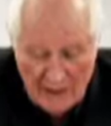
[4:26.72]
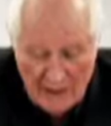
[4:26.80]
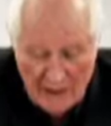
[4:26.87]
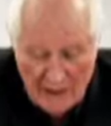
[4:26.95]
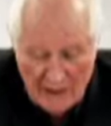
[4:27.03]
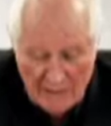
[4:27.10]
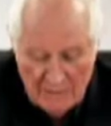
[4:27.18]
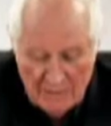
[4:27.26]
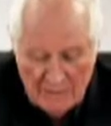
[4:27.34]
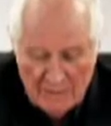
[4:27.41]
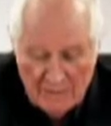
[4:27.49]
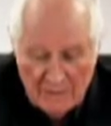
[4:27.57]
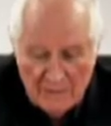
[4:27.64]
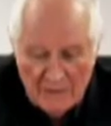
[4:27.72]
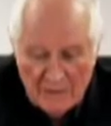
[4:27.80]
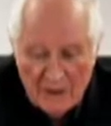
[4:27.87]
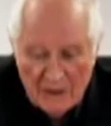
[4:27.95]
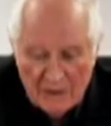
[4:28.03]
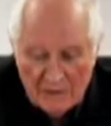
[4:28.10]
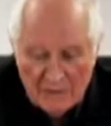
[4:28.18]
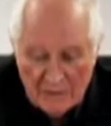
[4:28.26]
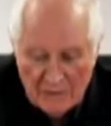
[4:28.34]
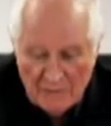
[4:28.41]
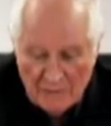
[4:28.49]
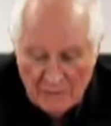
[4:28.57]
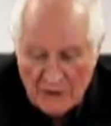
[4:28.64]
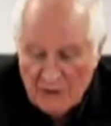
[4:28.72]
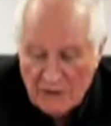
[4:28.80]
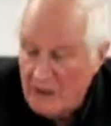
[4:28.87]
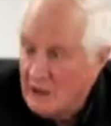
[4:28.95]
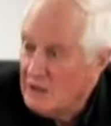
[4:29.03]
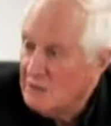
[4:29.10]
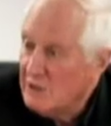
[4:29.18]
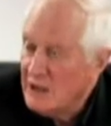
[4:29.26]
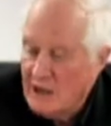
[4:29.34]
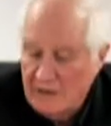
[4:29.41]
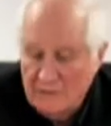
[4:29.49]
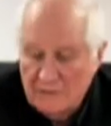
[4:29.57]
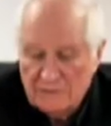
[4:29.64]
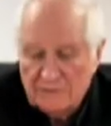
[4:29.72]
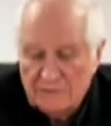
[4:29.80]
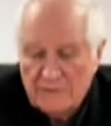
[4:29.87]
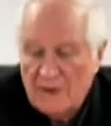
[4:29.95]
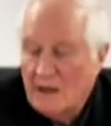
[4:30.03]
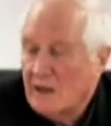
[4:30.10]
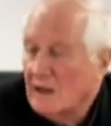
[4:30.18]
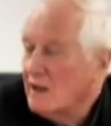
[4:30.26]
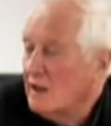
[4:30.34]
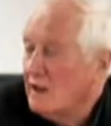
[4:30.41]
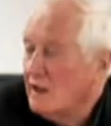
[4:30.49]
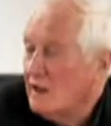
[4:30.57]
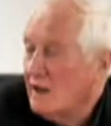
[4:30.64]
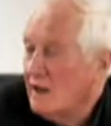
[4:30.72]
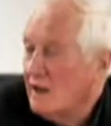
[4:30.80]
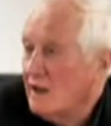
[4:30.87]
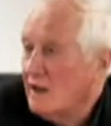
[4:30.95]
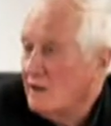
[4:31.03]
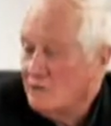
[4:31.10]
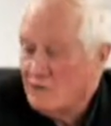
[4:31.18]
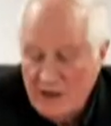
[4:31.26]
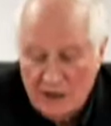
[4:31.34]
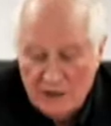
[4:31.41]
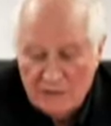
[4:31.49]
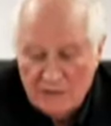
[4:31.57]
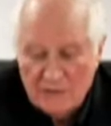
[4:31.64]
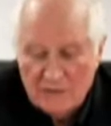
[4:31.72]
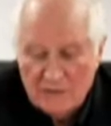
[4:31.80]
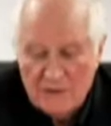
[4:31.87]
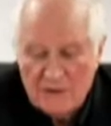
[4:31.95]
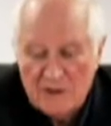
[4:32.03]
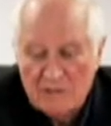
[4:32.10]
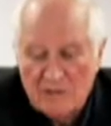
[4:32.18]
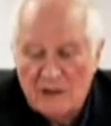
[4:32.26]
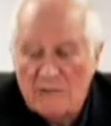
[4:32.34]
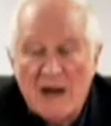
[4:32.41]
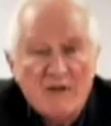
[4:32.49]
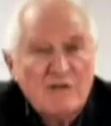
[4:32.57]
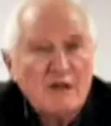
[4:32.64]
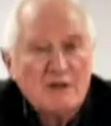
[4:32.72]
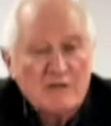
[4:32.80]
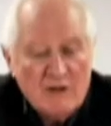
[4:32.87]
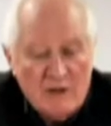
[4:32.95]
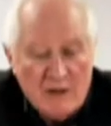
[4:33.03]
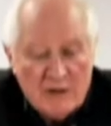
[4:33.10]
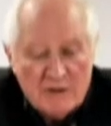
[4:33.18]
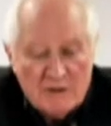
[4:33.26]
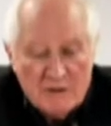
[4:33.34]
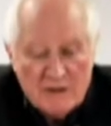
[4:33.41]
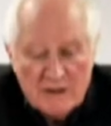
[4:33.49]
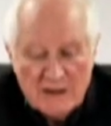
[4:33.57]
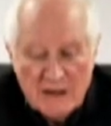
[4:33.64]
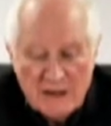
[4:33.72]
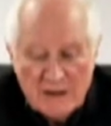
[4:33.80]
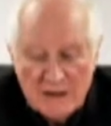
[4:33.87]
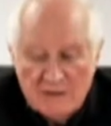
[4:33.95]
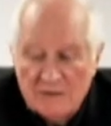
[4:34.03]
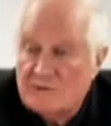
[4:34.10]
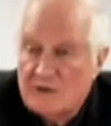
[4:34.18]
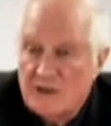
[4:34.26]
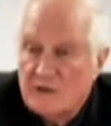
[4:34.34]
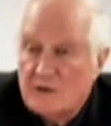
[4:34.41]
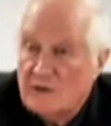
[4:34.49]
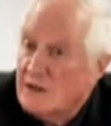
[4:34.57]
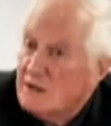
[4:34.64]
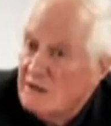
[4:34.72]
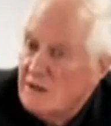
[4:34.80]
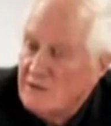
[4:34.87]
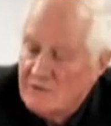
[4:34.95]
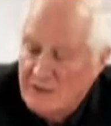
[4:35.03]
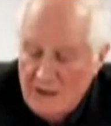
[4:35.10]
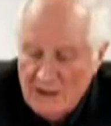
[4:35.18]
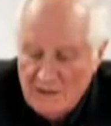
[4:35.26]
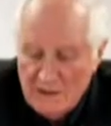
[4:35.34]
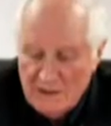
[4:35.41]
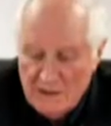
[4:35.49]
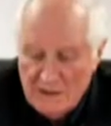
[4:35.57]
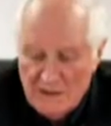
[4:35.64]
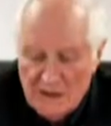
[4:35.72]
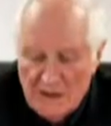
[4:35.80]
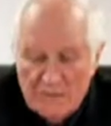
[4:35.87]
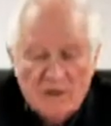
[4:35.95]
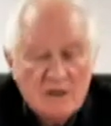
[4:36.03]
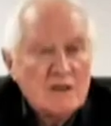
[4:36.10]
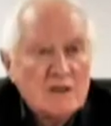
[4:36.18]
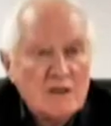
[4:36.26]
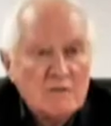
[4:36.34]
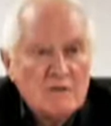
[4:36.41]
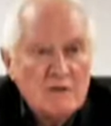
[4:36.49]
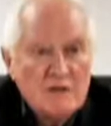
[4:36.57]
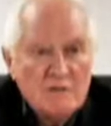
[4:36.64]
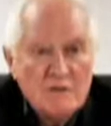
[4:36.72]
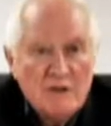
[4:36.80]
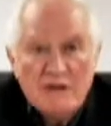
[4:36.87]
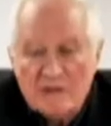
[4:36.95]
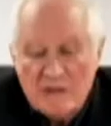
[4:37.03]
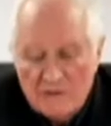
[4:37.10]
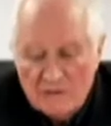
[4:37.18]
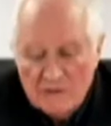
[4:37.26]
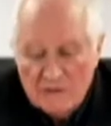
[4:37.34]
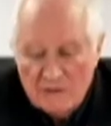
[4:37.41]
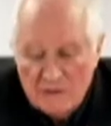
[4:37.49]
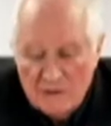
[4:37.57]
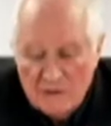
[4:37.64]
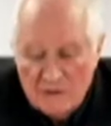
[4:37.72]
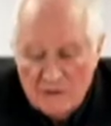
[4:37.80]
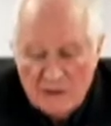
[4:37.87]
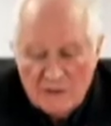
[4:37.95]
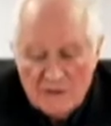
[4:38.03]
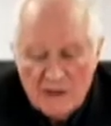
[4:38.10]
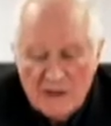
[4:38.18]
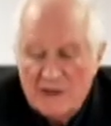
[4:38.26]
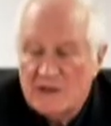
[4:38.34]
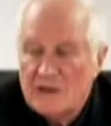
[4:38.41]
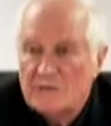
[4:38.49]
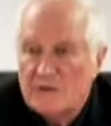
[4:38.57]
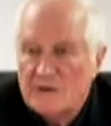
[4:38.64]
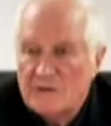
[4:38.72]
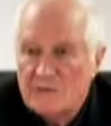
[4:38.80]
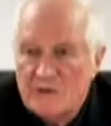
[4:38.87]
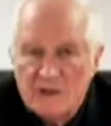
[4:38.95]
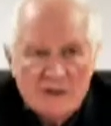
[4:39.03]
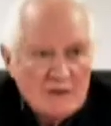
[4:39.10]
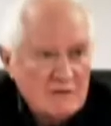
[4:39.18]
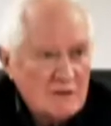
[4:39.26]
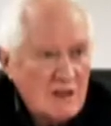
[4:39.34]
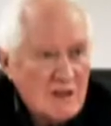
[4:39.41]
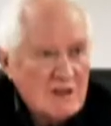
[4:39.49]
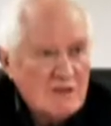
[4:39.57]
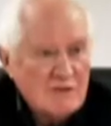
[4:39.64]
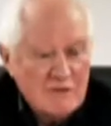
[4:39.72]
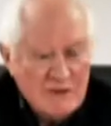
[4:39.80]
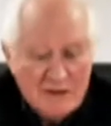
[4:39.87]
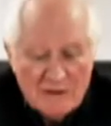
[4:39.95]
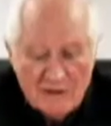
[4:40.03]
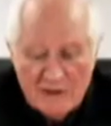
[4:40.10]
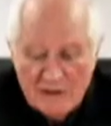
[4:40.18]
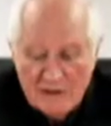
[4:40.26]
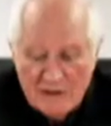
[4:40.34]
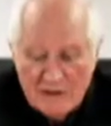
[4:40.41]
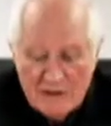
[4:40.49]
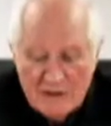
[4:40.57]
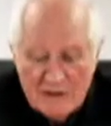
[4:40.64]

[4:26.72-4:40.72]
Now, MacReady, who became Regan, was to be a maverick flying squad detective, a good thief taker, as they say, but a cop who lived by his own rules and resented the prospect of interfering and